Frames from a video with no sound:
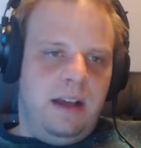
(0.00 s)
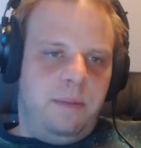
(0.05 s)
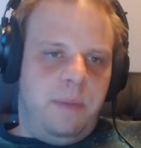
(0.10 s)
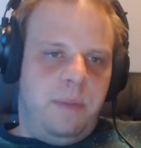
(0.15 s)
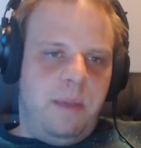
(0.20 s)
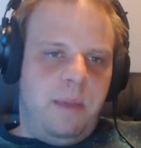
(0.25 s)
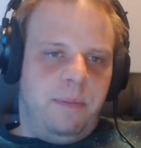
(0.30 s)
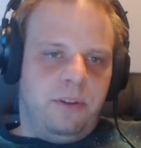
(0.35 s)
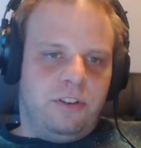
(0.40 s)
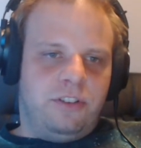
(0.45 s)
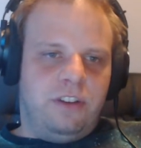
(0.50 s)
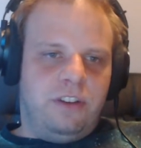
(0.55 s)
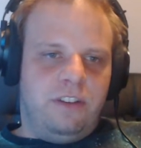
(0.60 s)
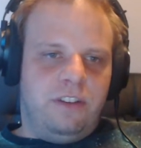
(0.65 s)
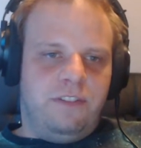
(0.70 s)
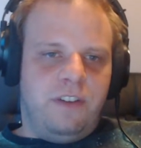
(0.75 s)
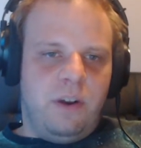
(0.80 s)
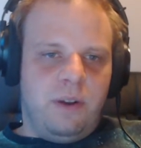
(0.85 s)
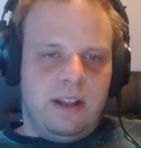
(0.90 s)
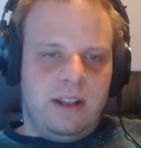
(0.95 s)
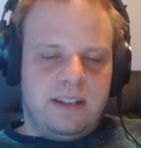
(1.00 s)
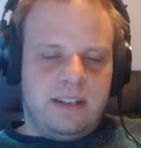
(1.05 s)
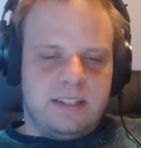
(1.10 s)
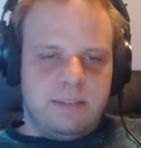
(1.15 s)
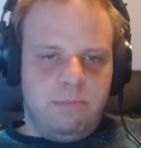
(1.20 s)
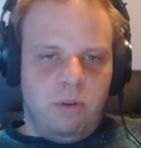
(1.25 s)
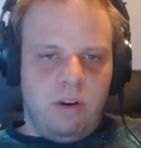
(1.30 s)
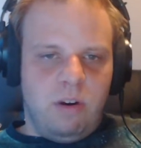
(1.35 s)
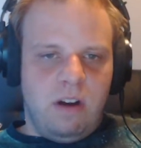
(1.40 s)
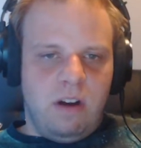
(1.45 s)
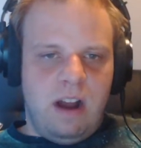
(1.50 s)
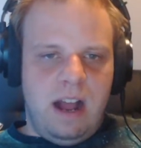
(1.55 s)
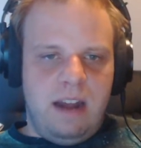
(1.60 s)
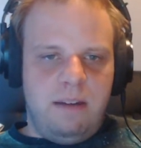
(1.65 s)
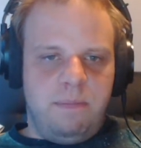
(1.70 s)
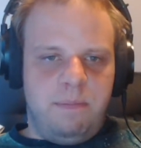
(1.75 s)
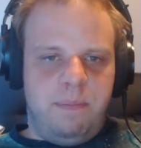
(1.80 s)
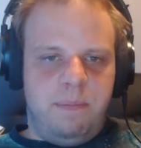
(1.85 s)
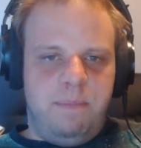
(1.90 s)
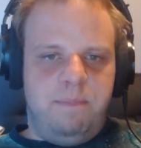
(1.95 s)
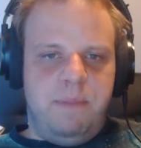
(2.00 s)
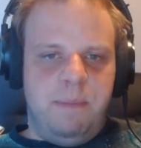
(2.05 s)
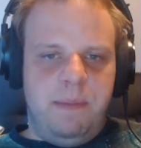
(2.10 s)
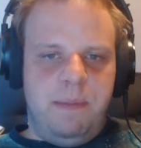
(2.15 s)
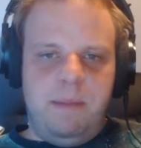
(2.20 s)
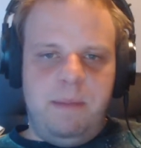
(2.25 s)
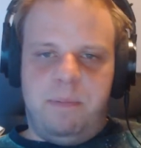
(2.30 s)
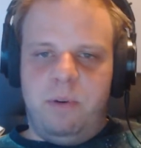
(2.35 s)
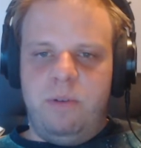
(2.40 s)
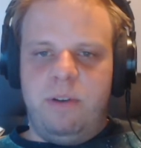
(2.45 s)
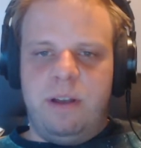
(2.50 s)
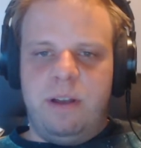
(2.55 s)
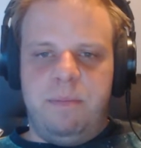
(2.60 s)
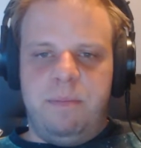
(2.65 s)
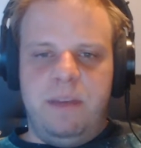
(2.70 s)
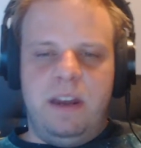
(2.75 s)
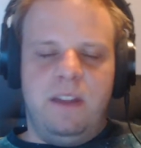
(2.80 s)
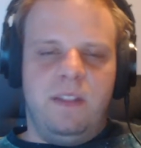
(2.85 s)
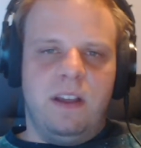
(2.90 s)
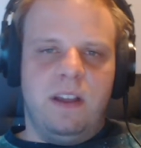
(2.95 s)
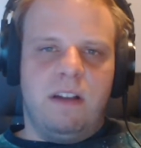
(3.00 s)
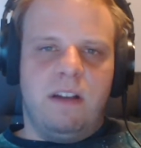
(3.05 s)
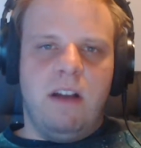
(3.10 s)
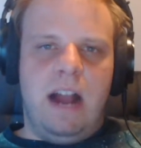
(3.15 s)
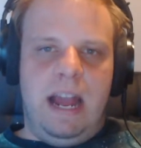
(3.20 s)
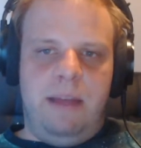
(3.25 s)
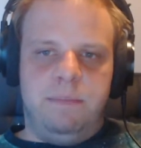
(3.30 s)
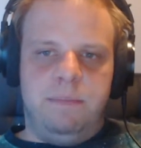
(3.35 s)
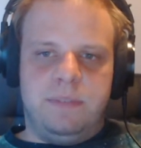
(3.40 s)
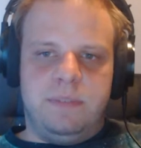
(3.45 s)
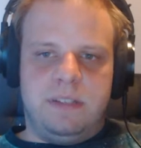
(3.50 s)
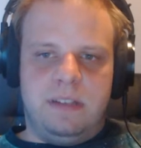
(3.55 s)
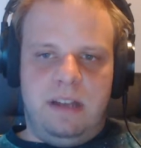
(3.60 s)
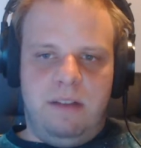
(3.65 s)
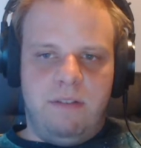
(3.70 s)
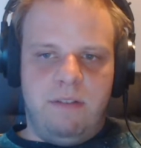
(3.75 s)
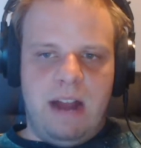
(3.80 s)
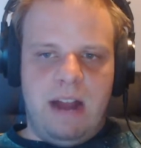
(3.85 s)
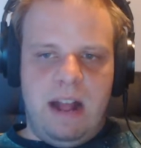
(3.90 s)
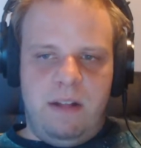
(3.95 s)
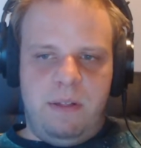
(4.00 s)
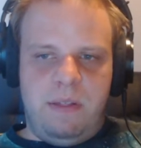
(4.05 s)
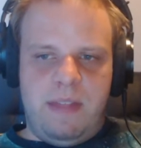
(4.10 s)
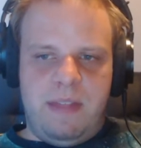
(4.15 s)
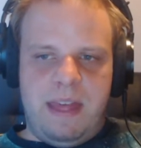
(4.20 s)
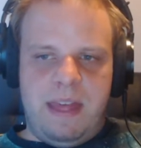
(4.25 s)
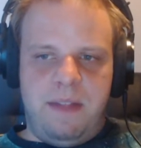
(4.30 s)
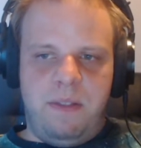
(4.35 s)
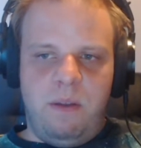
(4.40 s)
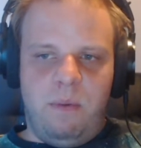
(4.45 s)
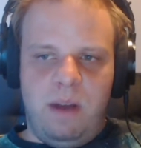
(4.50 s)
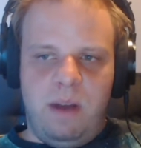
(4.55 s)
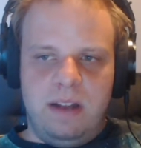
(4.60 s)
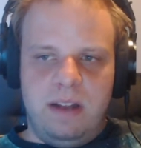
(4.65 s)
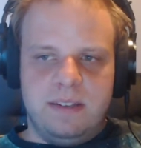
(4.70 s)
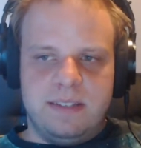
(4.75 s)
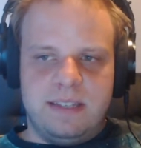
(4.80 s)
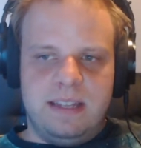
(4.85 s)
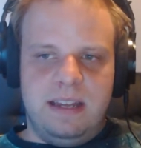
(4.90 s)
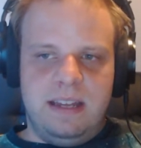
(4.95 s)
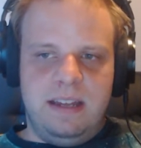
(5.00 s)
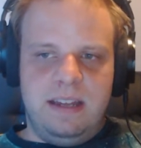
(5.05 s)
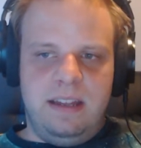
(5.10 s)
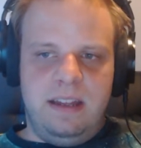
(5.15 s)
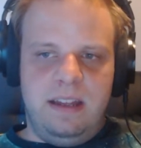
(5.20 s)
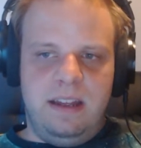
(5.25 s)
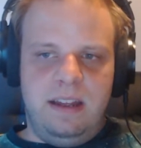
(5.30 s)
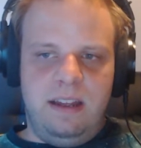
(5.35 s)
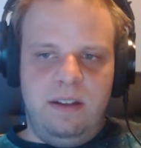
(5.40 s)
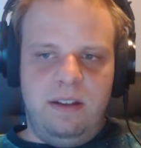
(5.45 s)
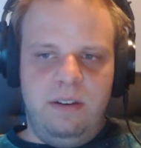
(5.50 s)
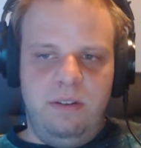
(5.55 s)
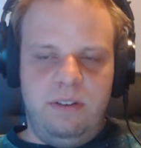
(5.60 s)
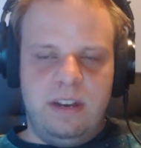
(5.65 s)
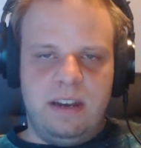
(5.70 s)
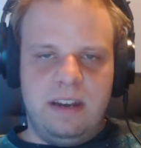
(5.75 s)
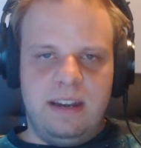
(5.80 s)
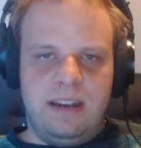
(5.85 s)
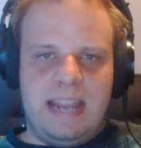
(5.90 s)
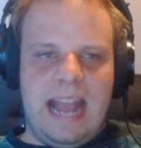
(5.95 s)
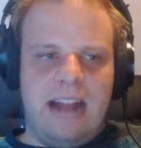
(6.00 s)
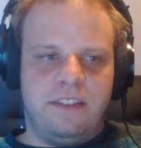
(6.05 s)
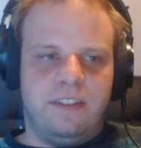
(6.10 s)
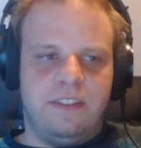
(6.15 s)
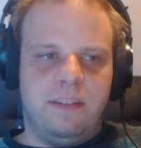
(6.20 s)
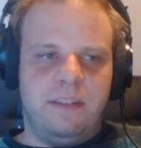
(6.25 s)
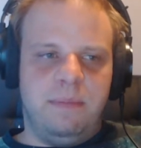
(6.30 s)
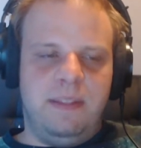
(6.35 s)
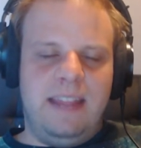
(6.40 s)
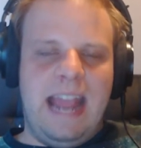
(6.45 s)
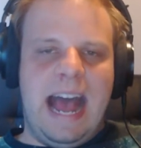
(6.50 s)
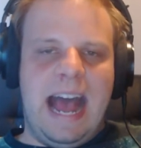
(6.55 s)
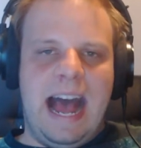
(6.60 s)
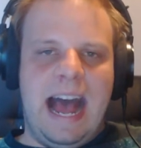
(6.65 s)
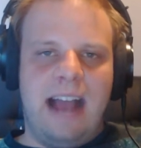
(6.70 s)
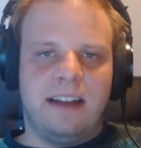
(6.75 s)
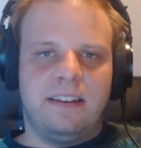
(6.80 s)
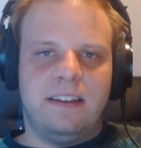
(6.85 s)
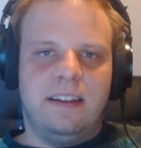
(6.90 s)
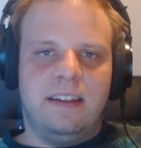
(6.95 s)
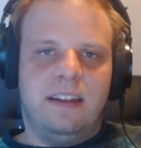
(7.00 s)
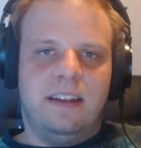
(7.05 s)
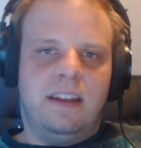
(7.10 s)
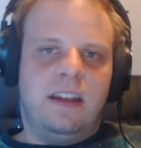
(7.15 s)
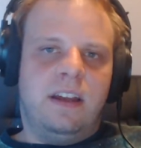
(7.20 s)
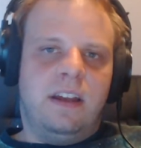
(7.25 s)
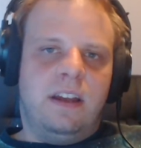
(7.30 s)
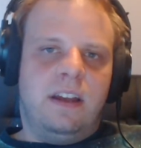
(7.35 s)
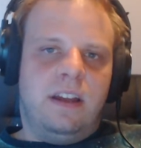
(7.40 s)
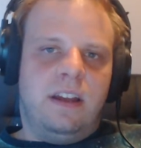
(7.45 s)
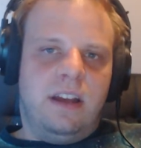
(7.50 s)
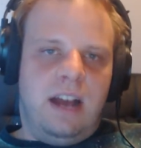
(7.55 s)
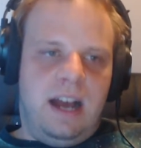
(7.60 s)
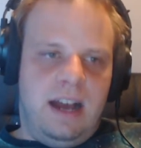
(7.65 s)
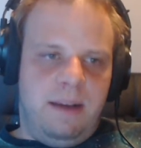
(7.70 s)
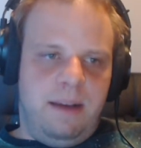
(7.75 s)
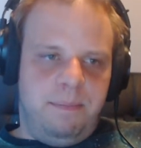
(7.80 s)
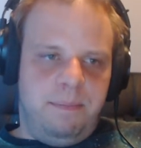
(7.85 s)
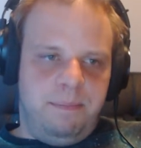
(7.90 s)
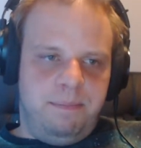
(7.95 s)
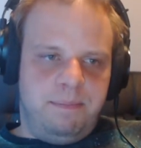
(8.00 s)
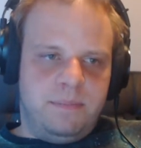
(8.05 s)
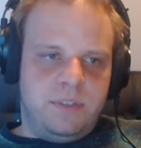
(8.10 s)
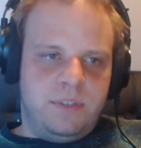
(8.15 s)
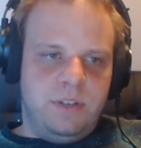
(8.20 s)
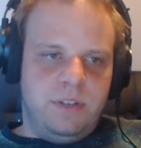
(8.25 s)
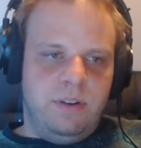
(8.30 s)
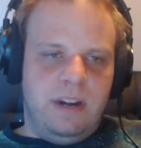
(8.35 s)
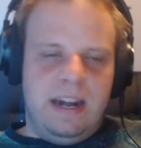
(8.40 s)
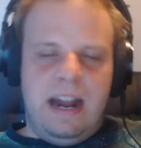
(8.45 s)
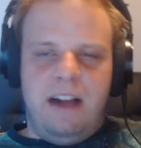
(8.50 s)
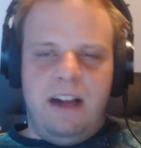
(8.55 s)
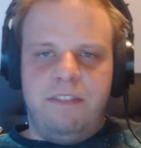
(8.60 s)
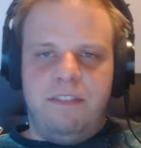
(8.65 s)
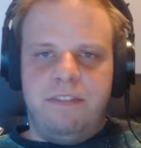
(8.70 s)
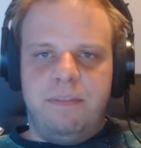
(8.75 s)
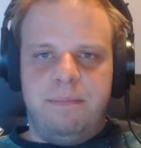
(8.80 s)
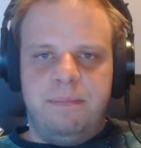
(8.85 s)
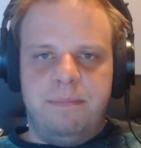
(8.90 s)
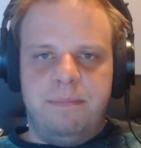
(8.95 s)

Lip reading: People should focus more on the people who committed the crimes rather than the ones that who didn't catch them in the act soon enough.